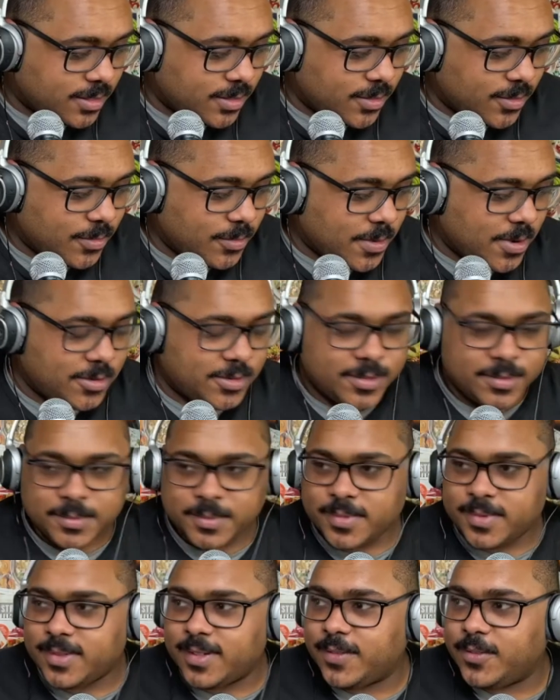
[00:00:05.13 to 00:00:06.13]

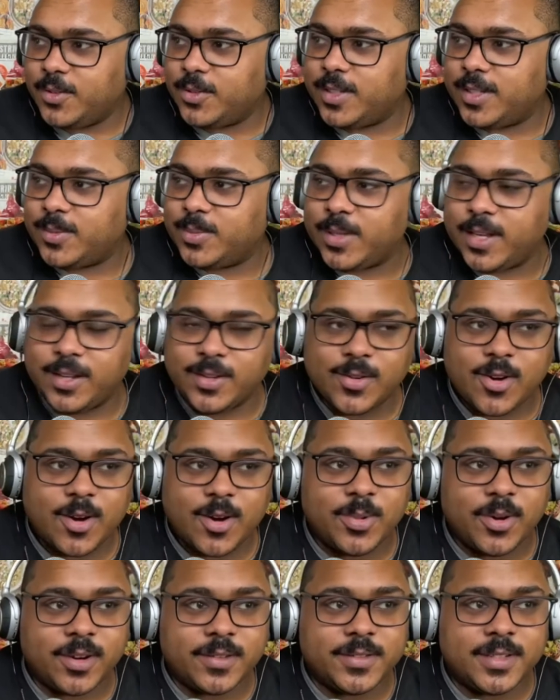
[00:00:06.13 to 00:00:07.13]
Welcome. If you click play, you are
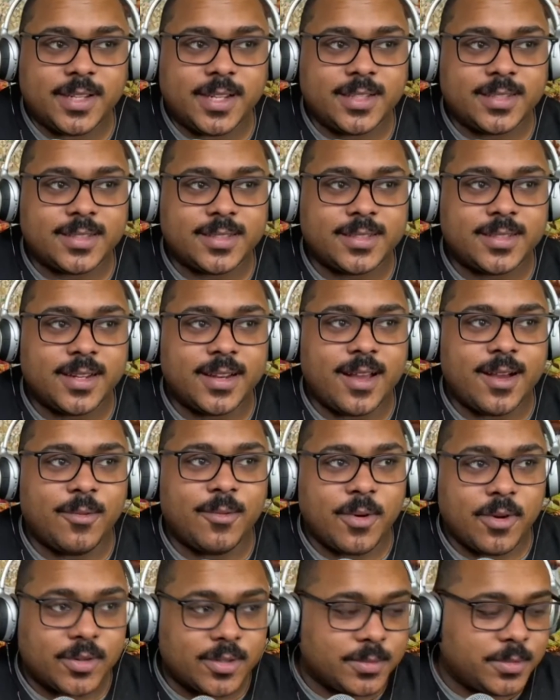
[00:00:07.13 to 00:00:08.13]
part of the nation, and I
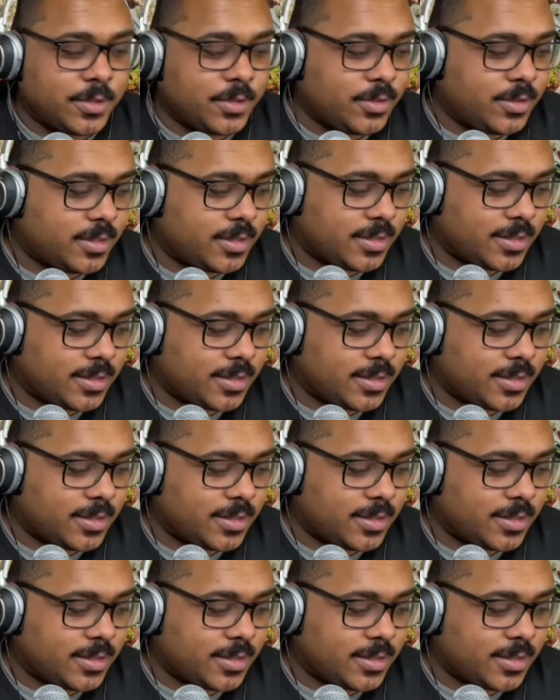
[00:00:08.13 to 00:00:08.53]
welcome you.